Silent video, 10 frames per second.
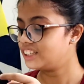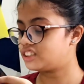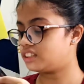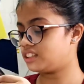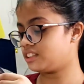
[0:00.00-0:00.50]

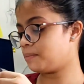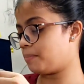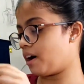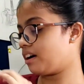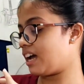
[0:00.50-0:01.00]
So this is a
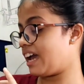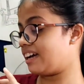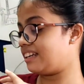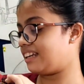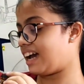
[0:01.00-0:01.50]
book
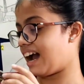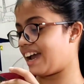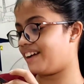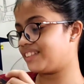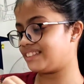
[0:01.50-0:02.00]
and I
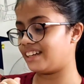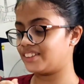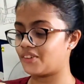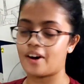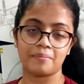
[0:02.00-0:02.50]
have the
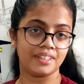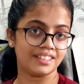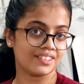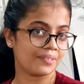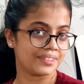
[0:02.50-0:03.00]
signed
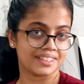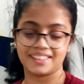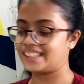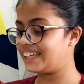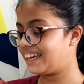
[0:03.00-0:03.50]
copies,
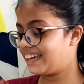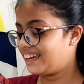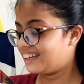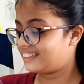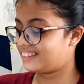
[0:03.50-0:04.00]
obviously.
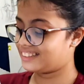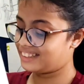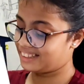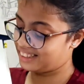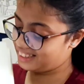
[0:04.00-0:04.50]

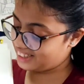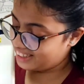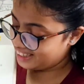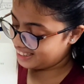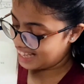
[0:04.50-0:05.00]
These
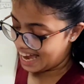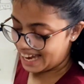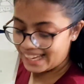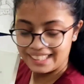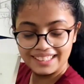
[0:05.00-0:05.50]
are the
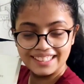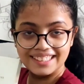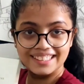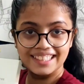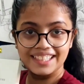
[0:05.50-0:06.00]

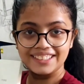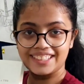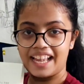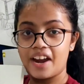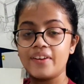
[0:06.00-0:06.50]
signs.
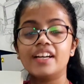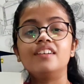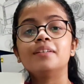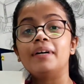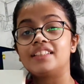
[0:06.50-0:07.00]
Shall I read
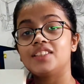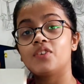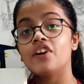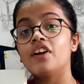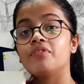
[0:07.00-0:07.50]
out the message
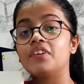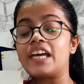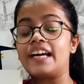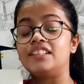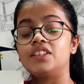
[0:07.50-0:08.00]
for you? If you
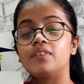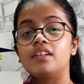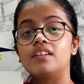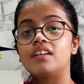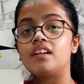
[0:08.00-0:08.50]
can't do
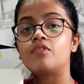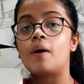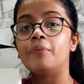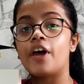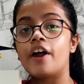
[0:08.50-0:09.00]
it
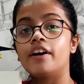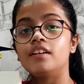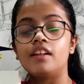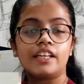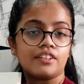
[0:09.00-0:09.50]
from
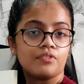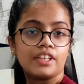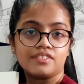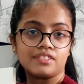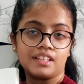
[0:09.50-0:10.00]
there, like
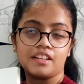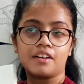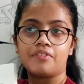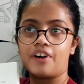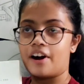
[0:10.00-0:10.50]
we're a
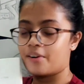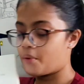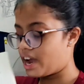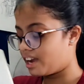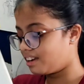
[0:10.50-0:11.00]
little far
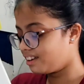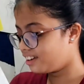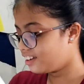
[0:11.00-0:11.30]
away.